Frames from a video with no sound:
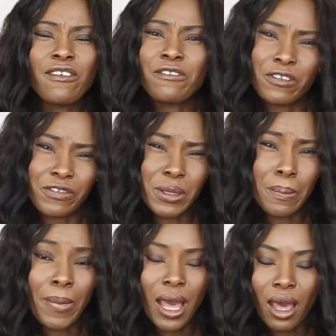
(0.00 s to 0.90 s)

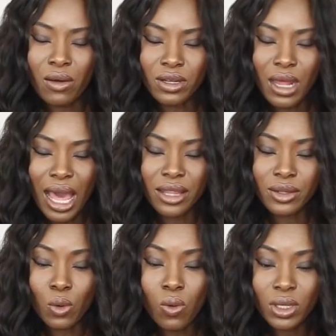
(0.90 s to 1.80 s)
£15, and
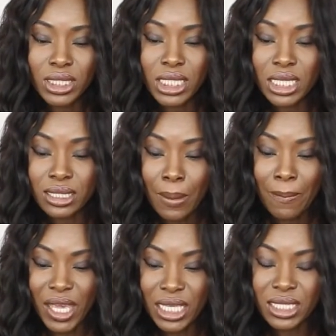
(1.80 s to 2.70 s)
the quality is
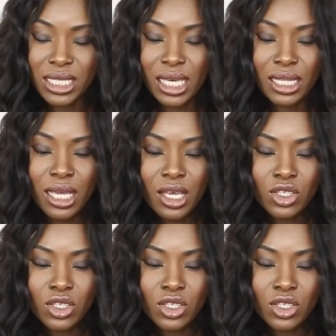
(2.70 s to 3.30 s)
amazing.